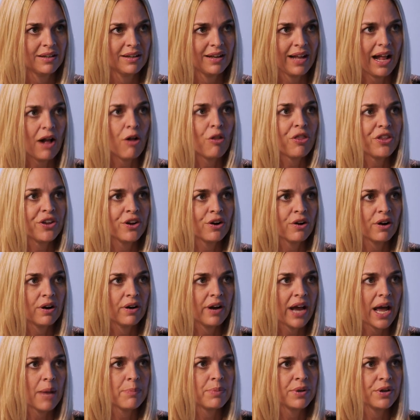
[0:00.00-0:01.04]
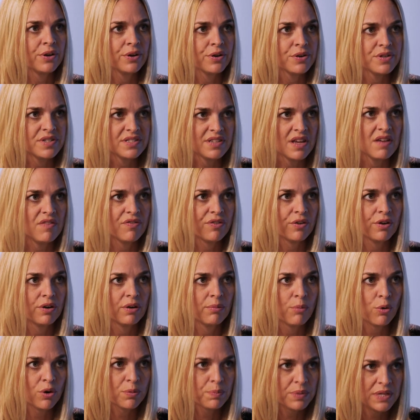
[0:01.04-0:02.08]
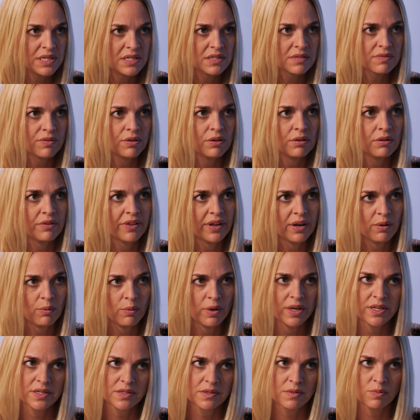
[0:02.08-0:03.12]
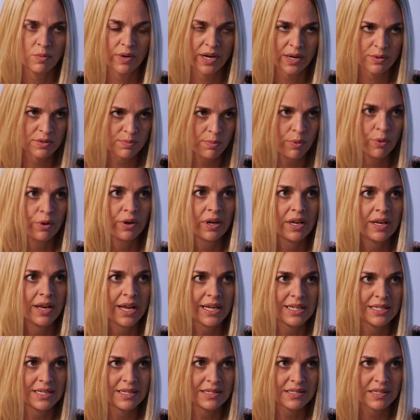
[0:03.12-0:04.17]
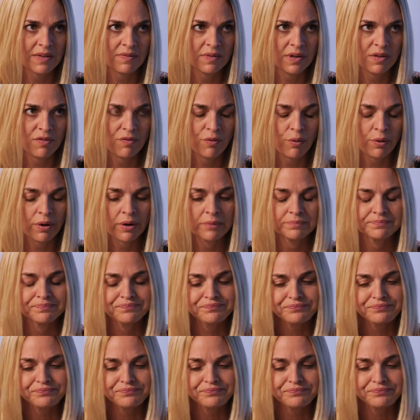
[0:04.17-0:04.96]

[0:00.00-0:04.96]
healthier, happier, safer, more peaceful than it was when I was born in 1974.